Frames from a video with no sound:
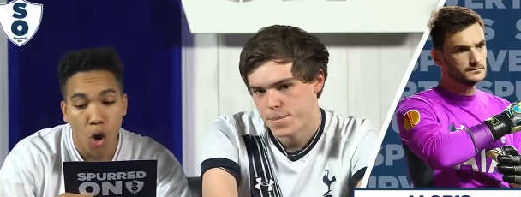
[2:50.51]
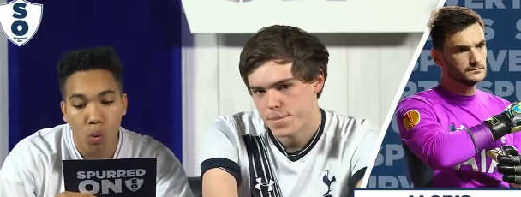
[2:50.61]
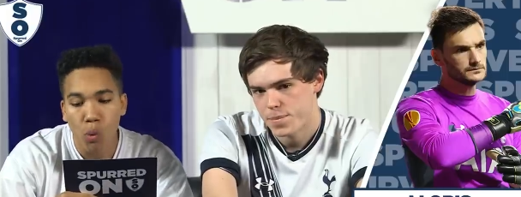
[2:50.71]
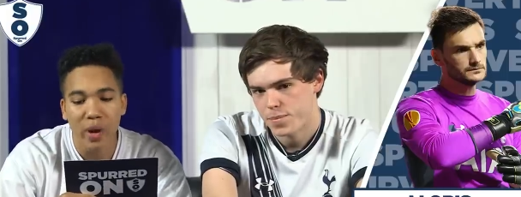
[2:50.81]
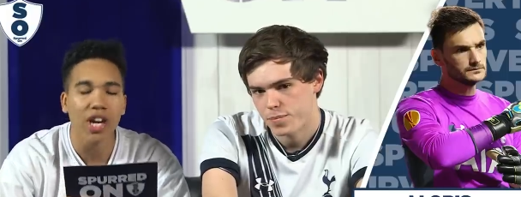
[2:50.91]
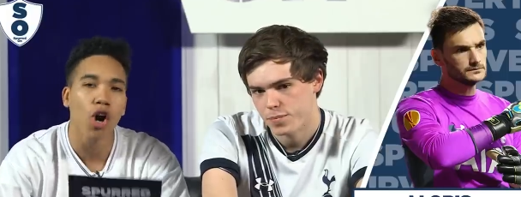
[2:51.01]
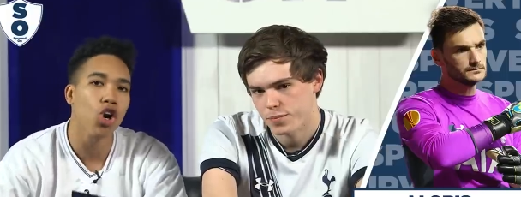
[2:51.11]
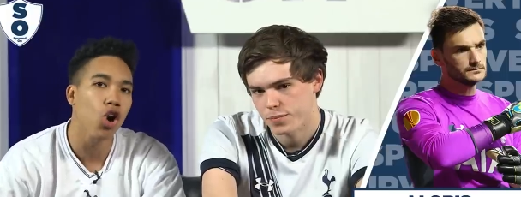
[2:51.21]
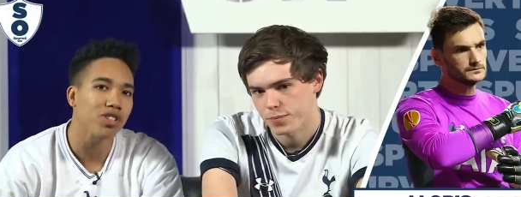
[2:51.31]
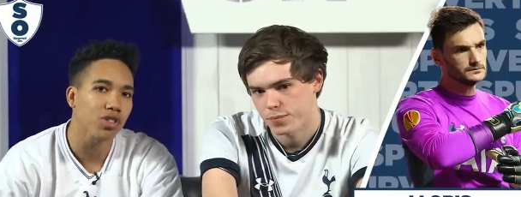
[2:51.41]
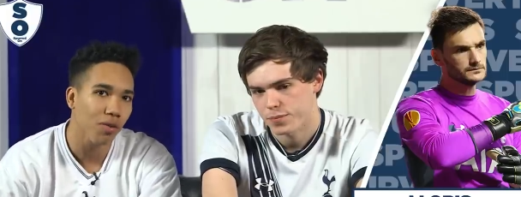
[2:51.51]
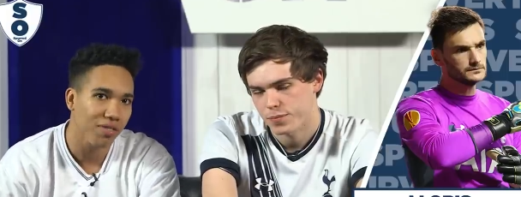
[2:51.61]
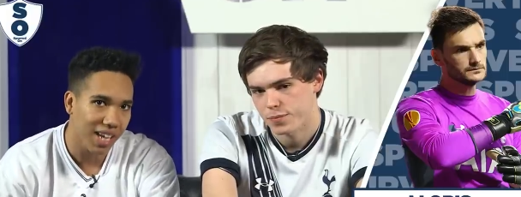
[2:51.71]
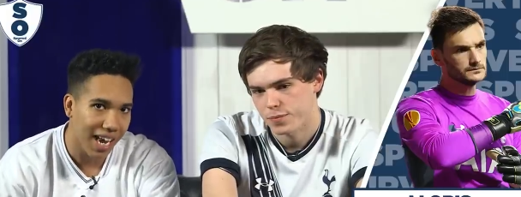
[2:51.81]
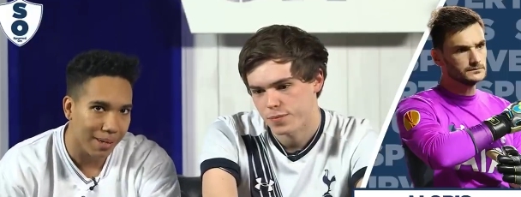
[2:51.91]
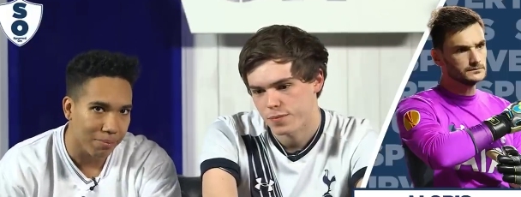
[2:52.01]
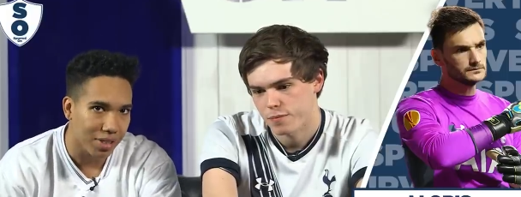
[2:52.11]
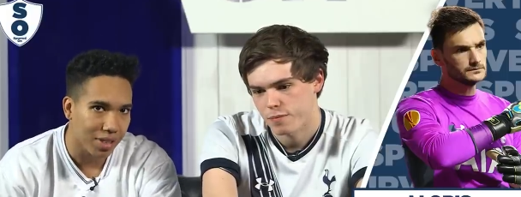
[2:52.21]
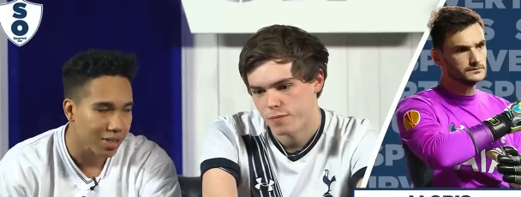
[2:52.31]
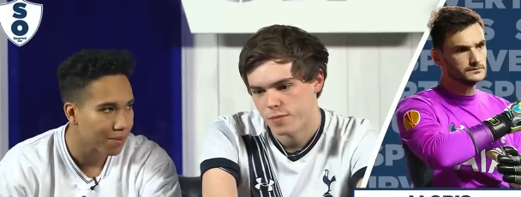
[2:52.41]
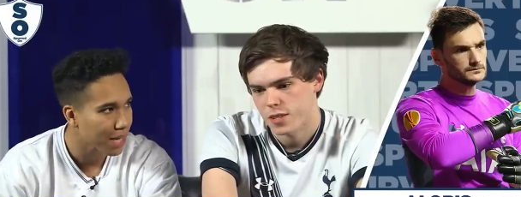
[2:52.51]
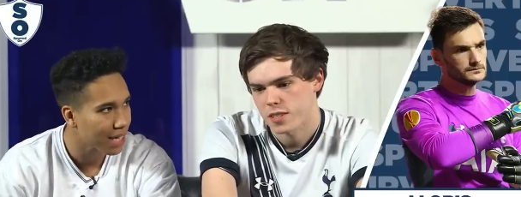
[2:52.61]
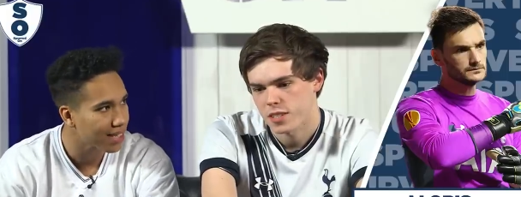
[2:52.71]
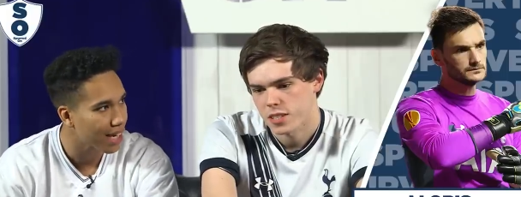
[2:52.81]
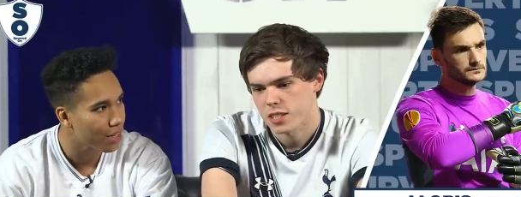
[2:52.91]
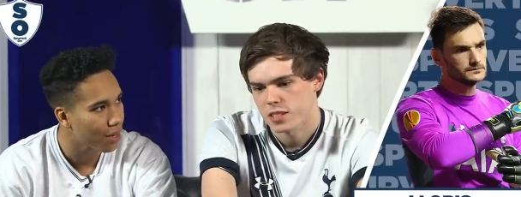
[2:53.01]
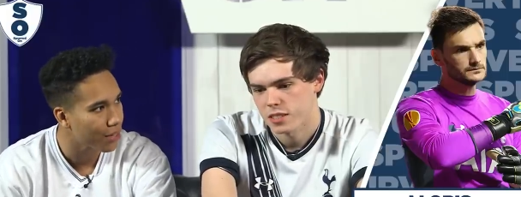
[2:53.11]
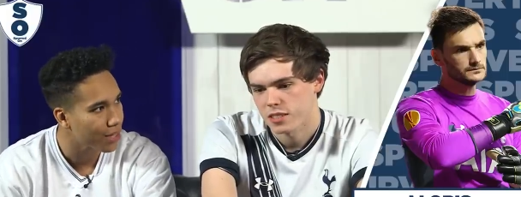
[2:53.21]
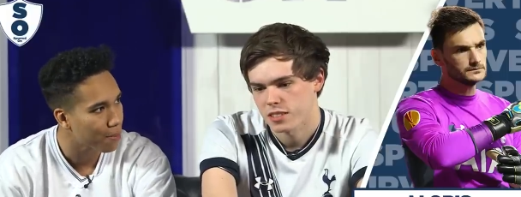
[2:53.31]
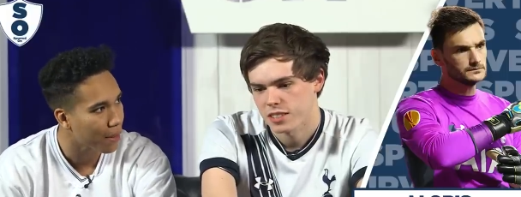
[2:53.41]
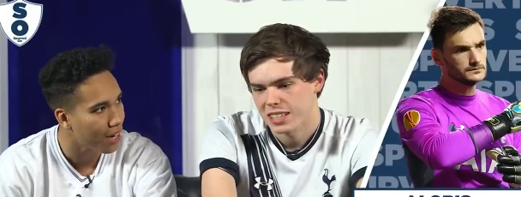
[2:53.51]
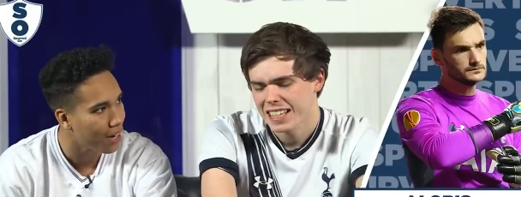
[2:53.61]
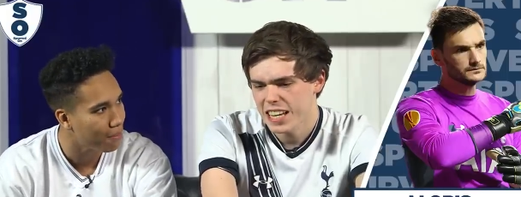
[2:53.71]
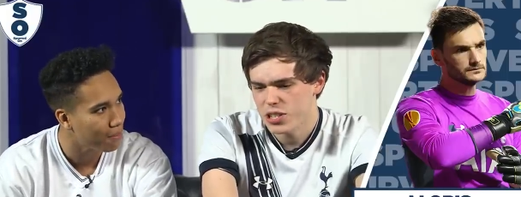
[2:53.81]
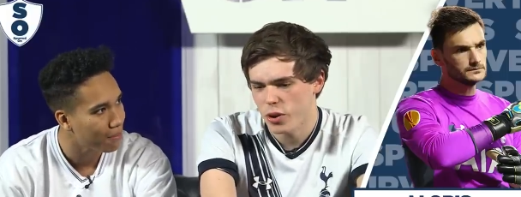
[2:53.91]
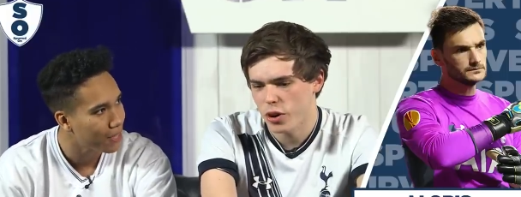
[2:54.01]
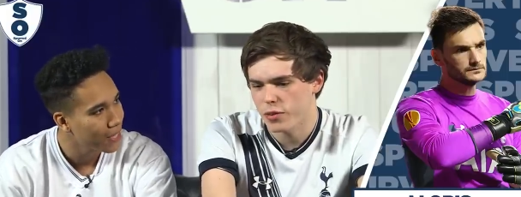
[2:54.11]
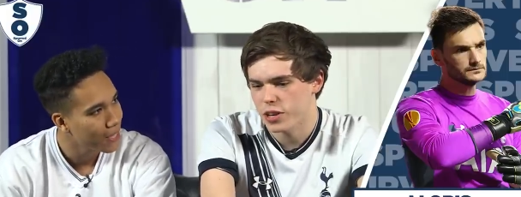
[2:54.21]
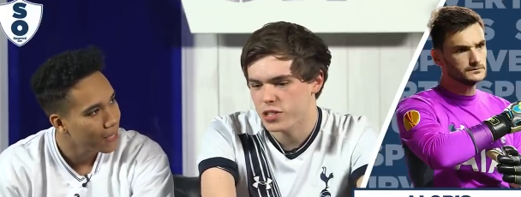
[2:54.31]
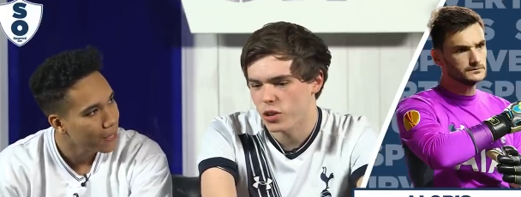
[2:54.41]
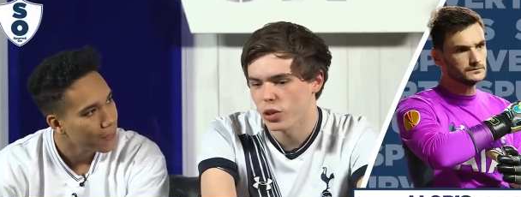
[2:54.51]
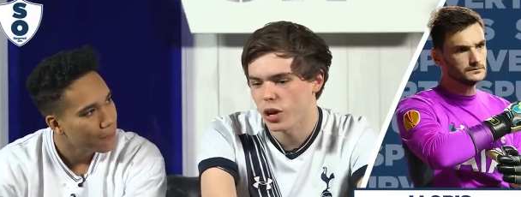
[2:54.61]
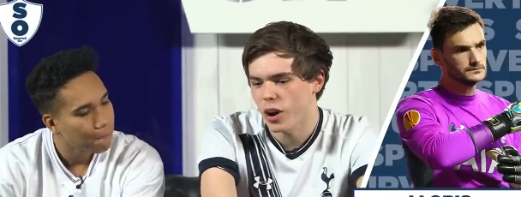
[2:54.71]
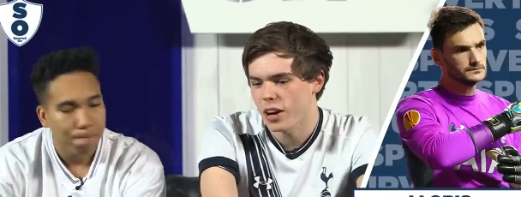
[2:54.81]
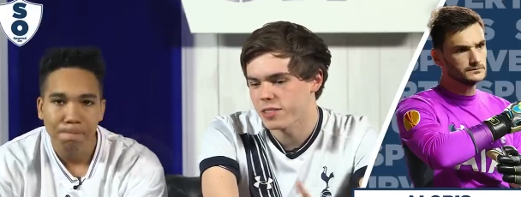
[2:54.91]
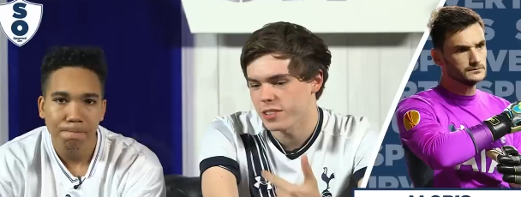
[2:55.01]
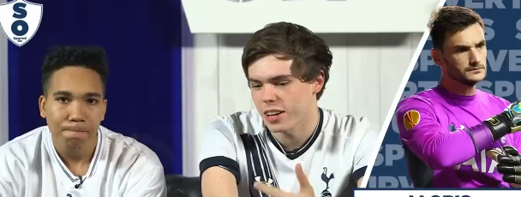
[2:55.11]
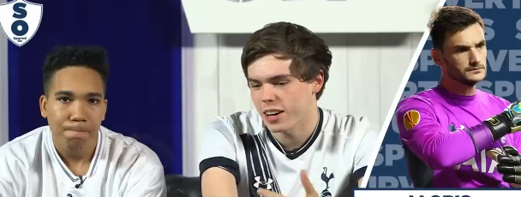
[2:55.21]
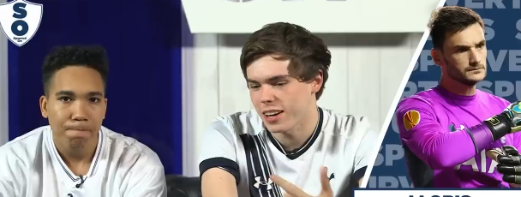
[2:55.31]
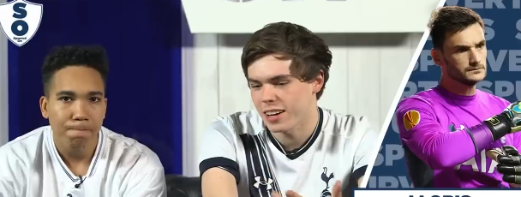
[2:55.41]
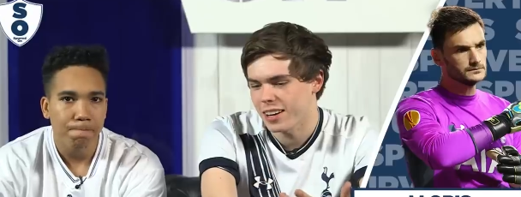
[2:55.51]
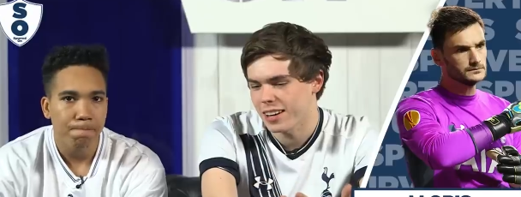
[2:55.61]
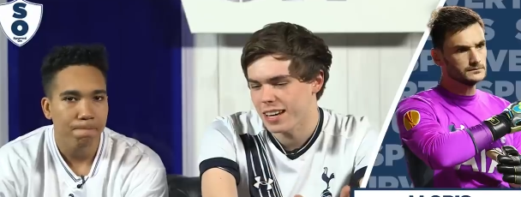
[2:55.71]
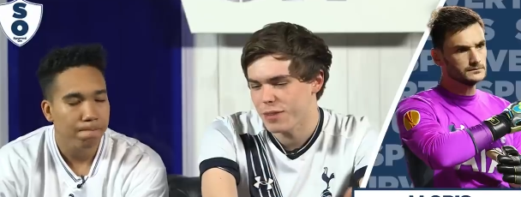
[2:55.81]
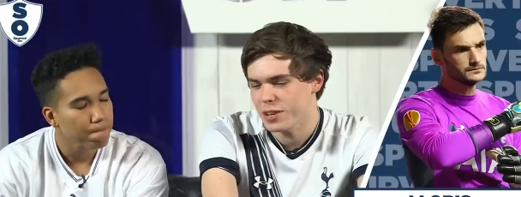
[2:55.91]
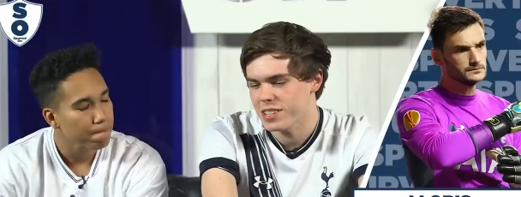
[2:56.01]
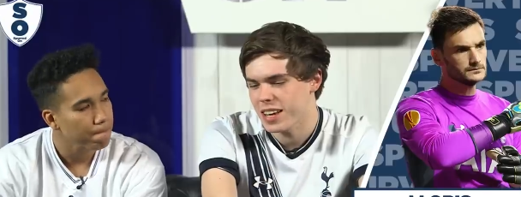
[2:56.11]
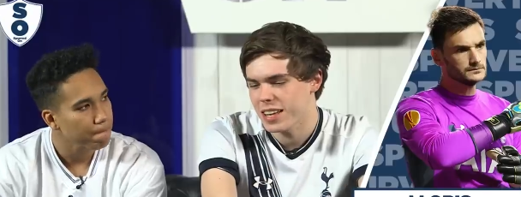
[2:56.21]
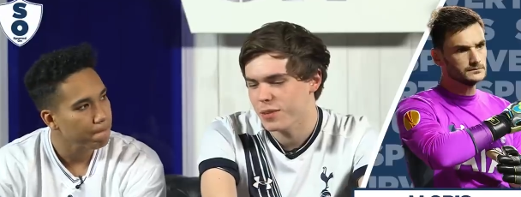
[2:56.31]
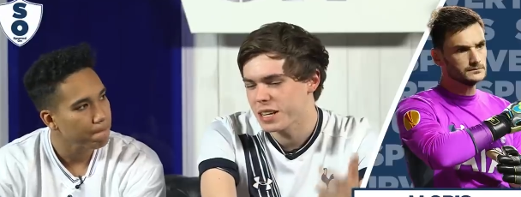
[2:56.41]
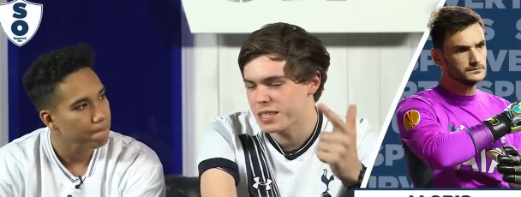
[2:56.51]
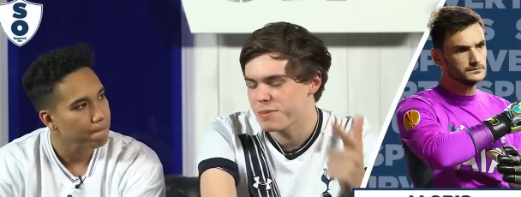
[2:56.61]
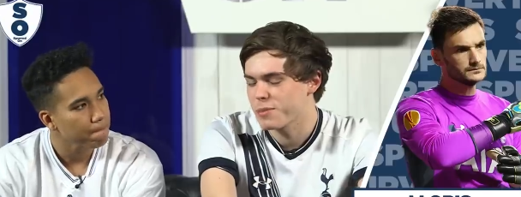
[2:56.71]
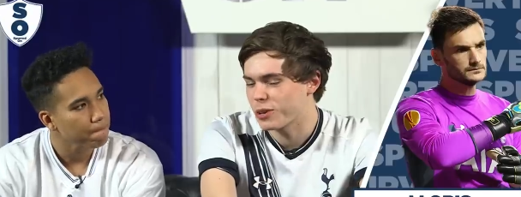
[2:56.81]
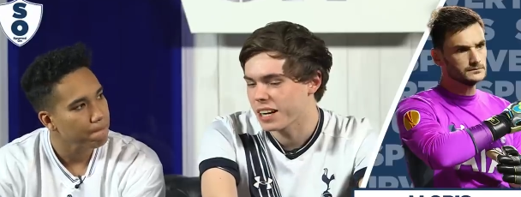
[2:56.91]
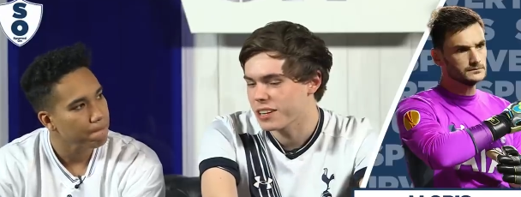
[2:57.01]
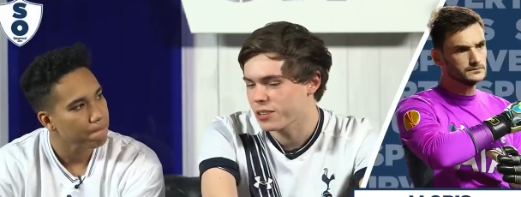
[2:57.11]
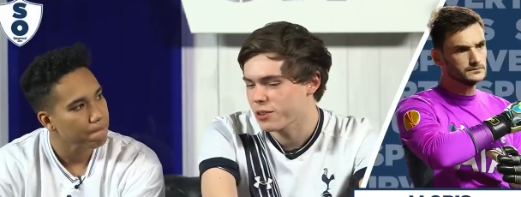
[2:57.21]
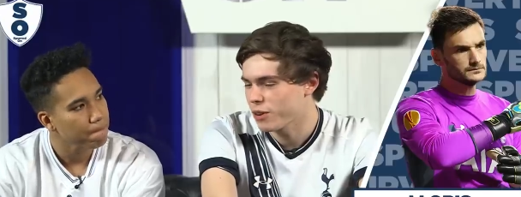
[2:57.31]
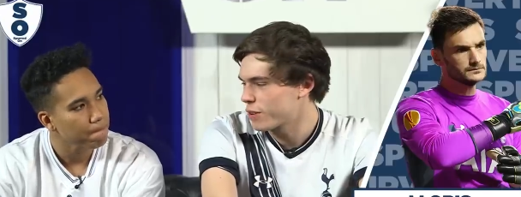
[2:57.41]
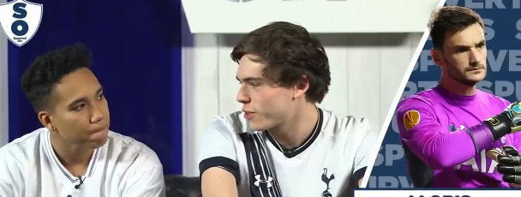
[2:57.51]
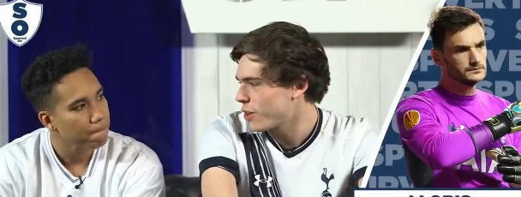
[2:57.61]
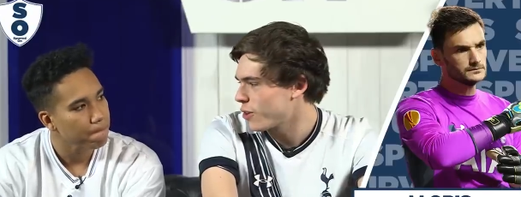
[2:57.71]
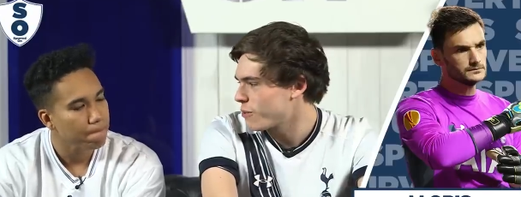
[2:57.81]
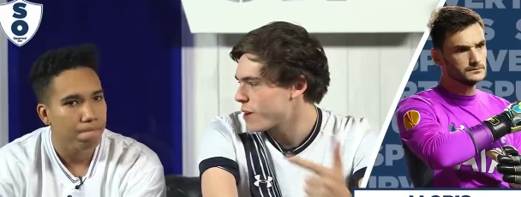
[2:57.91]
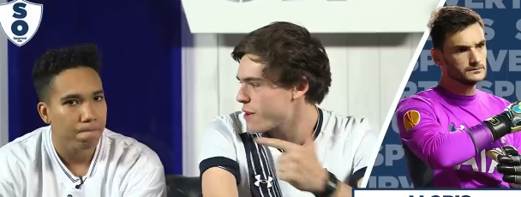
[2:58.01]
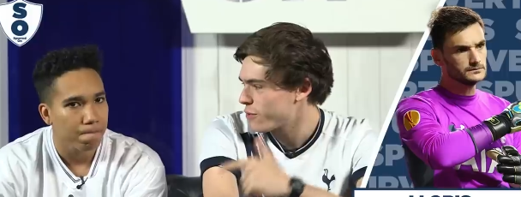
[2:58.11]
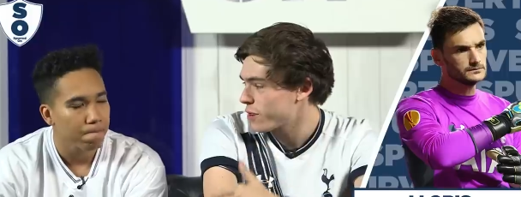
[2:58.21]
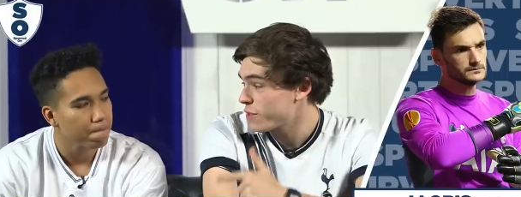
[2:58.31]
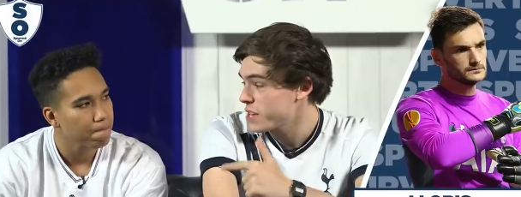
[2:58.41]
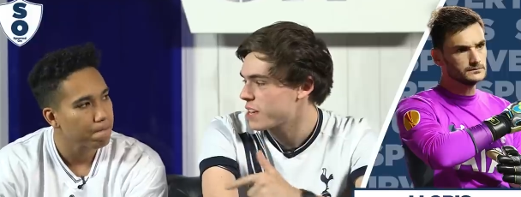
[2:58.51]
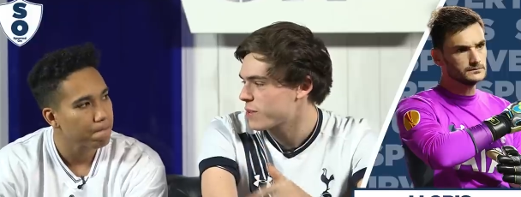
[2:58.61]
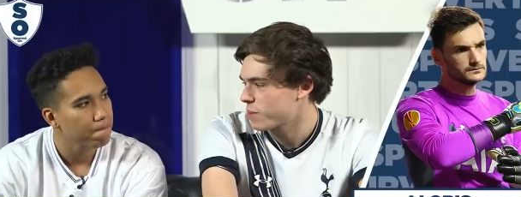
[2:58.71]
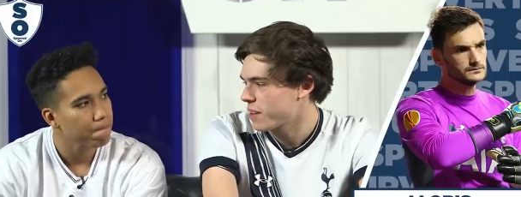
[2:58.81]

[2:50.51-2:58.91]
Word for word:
Speaker 1: we'll win a lot of games kind of stating the obvious, but um... it is quite obvious. Although,
Speaker 2: uh, if he's saying that we need to be more clinical in front of goal, but mm. if, if he keeps